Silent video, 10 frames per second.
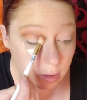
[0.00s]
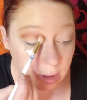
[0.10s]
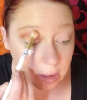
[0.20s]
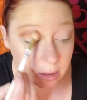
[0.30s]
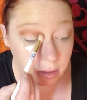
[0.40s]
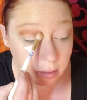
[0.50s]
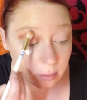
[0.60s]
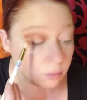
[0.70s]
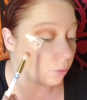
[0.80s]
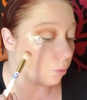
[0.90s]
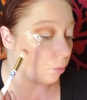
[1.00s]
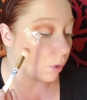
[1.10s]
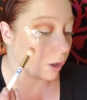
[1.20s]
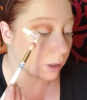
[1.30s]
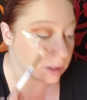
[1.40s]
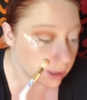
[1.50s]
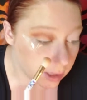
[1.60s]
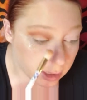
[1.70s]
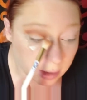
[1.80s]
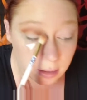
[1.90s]
kind of work to
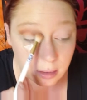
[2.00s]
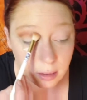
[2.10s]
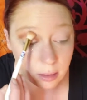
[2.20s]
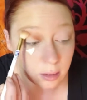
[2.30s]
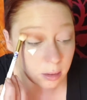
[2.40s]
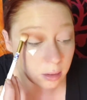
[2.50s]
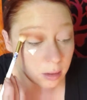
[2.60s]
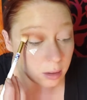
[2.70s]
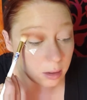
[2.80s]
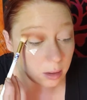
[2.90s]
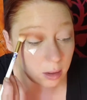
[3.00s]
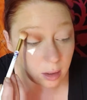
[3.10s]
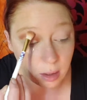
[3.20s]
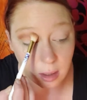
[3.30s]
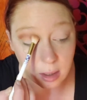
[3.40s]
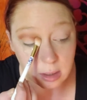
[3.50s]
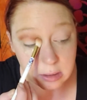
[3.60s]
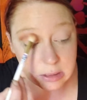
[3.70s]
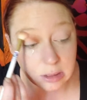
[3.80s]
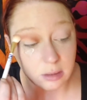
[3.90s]
get it
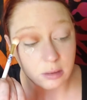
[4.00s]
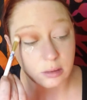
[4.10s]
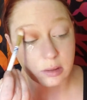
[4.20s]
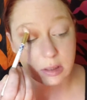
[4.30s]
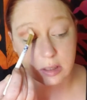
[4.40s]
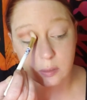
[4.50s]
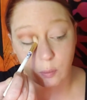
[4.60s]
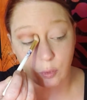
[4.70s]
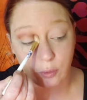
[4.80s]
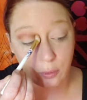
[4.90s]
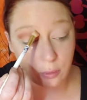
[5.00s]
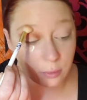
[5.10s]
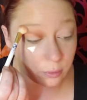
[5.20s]
nice and smooth.